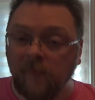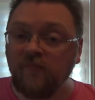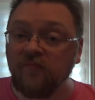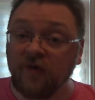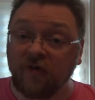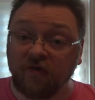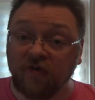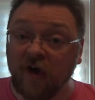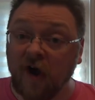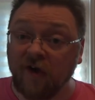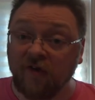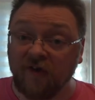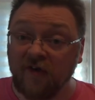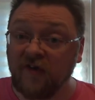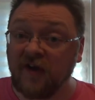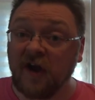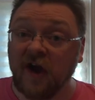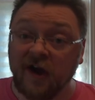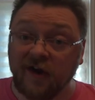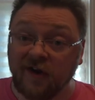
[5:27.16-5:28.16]
The sauce and
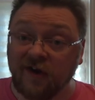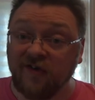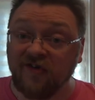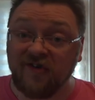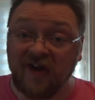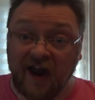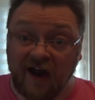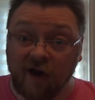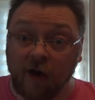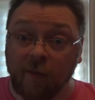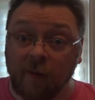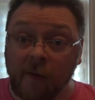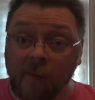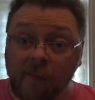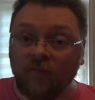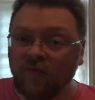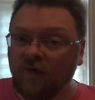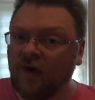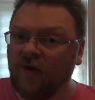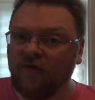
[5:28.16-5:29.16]
the onions help,
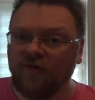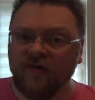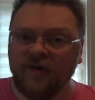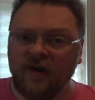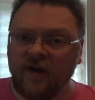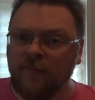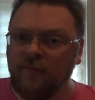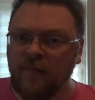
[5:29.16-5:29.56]
because the